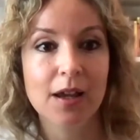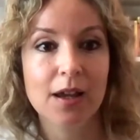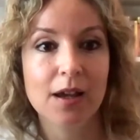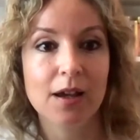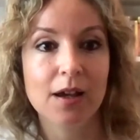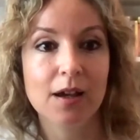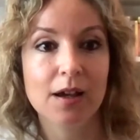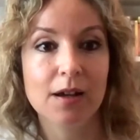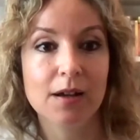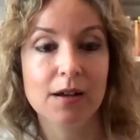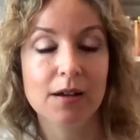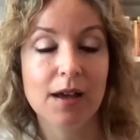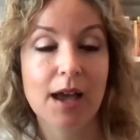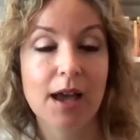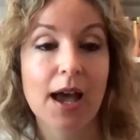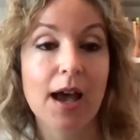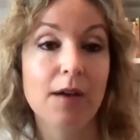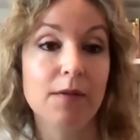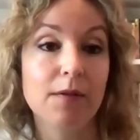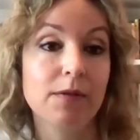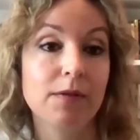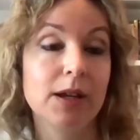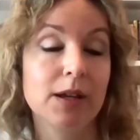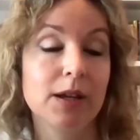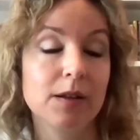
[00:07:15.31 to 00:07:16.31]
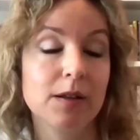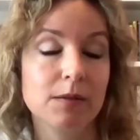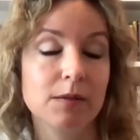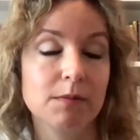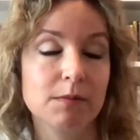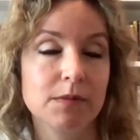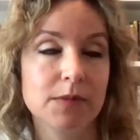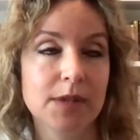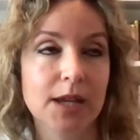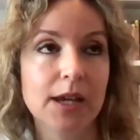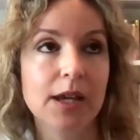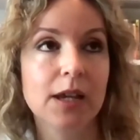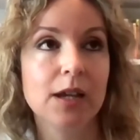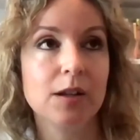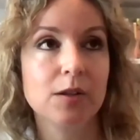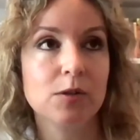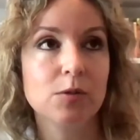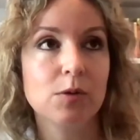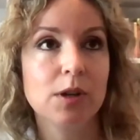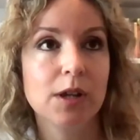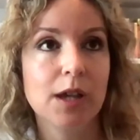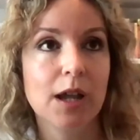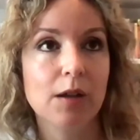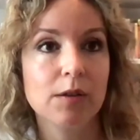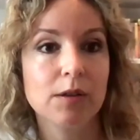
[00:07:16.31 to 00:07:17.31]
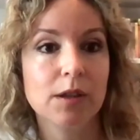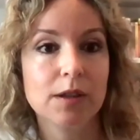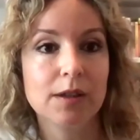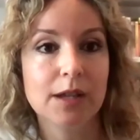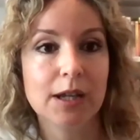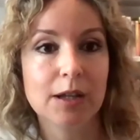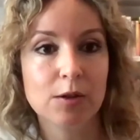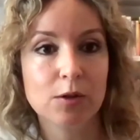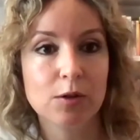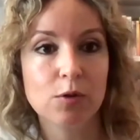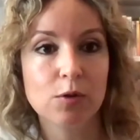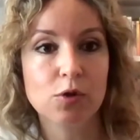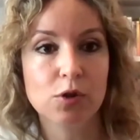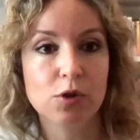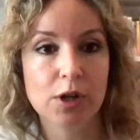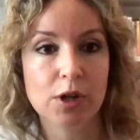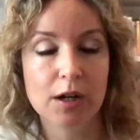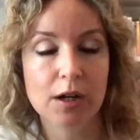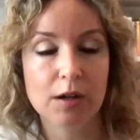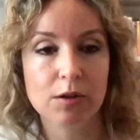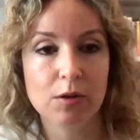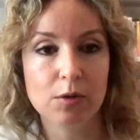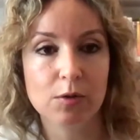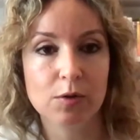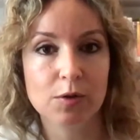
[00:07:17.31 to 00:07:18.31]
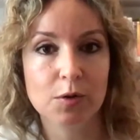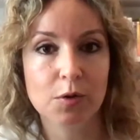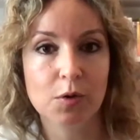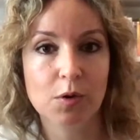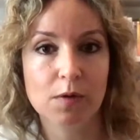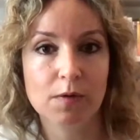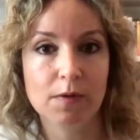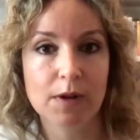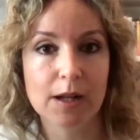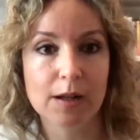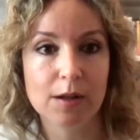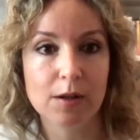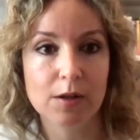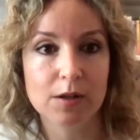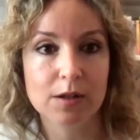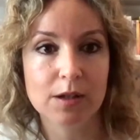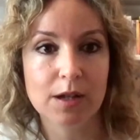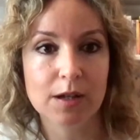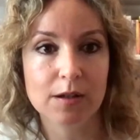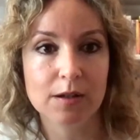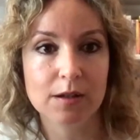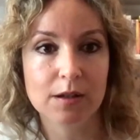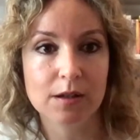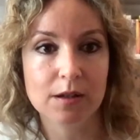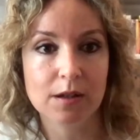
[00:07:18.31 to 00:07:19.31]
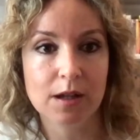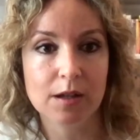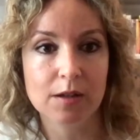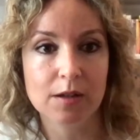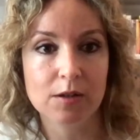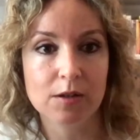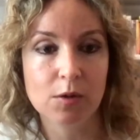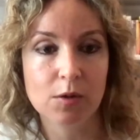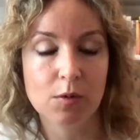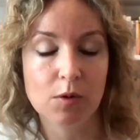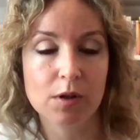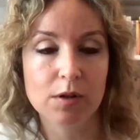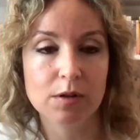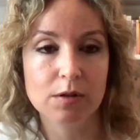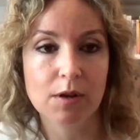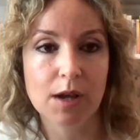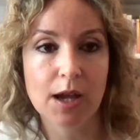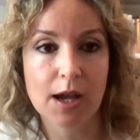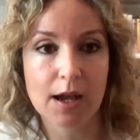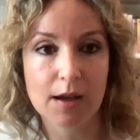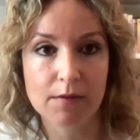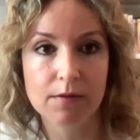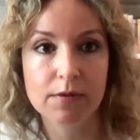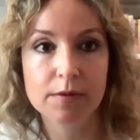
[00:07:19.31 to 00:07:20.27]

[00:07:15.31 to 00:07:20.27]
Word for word: uh, having taking into account that they do share those core values that that you also have.